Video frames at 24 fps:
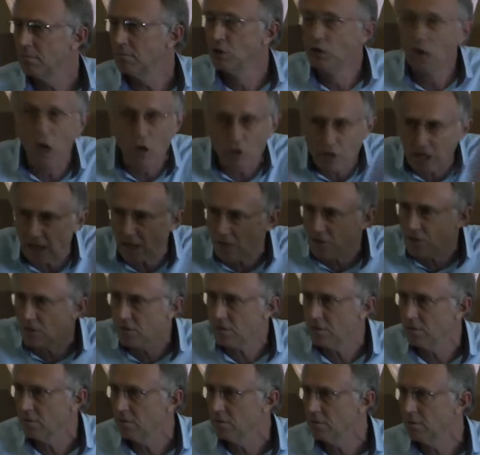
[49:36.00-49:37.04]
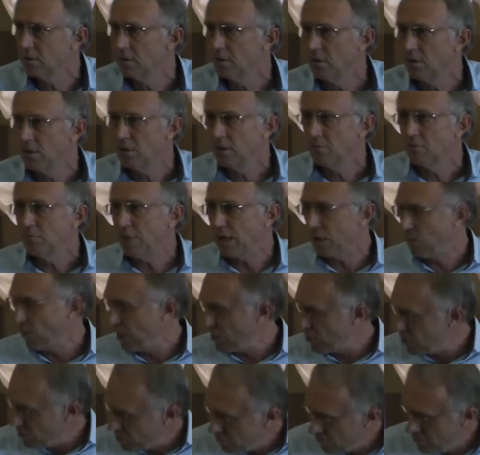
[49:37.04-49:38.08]
No test. But
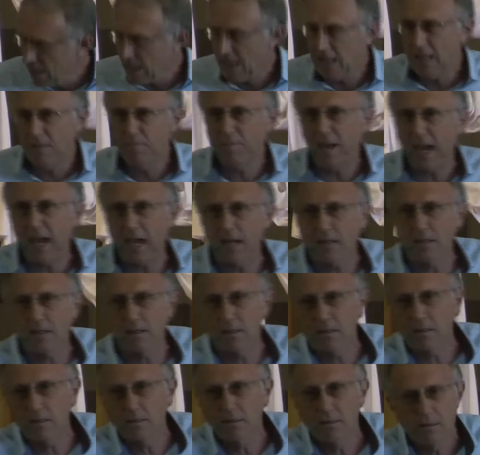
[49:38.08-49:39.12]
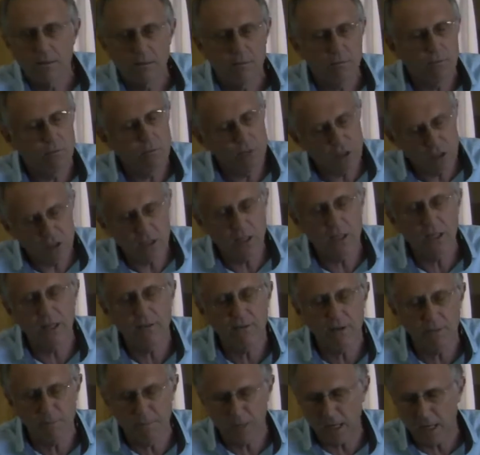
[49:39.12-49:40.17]
when she's really bad, which she
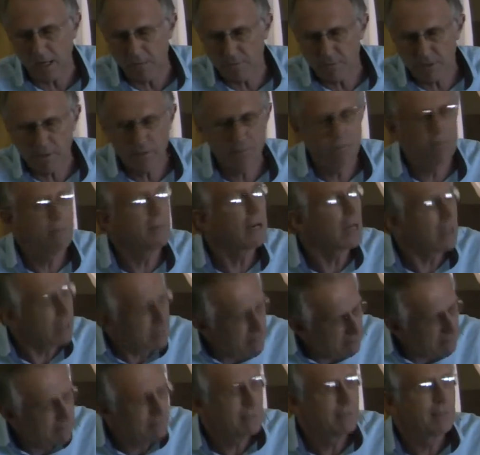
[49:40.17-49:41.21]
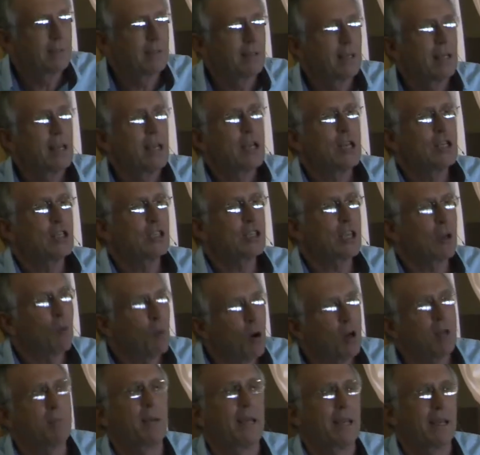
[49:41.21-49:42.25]
never becomes, but she
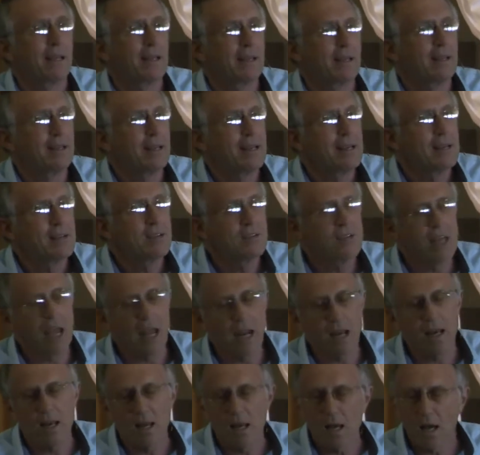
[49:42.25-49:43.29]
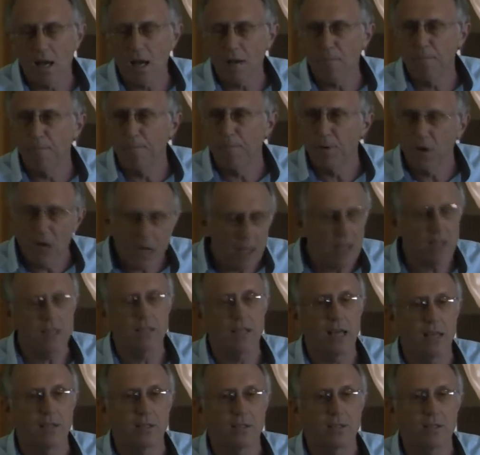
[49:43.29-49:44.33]
would be, then a
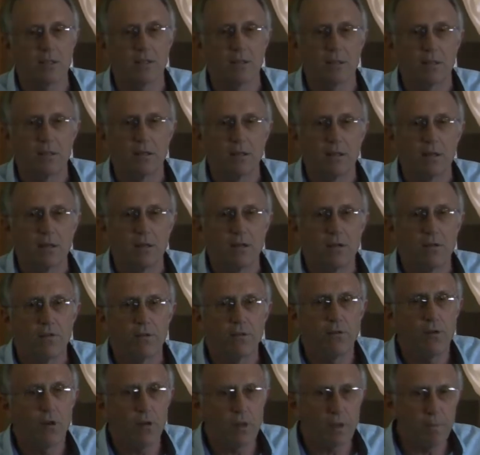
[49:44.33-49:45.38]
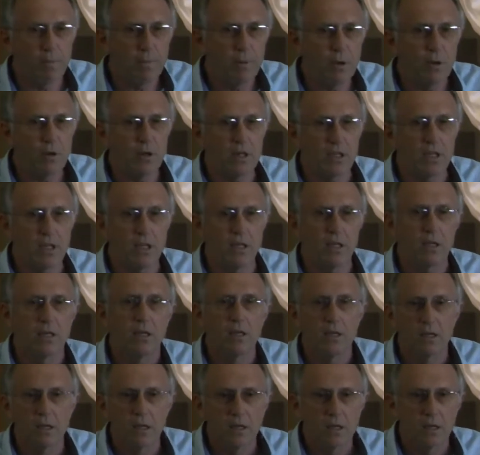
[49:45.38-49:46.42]
brilliant test for the purity
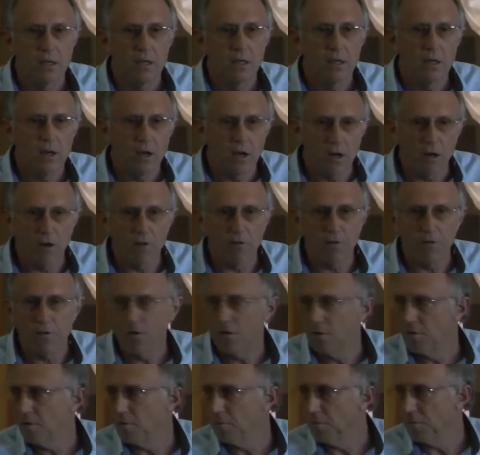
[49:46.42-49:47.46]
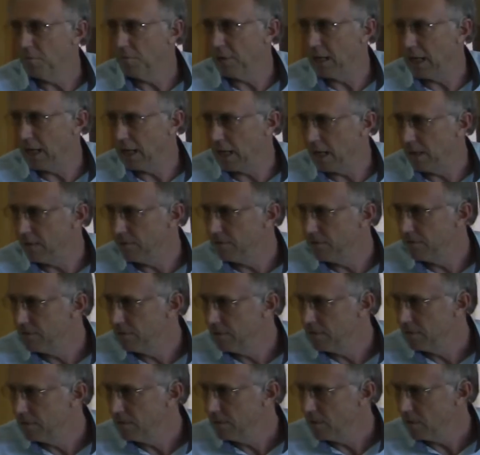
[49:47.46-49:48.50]
of my love.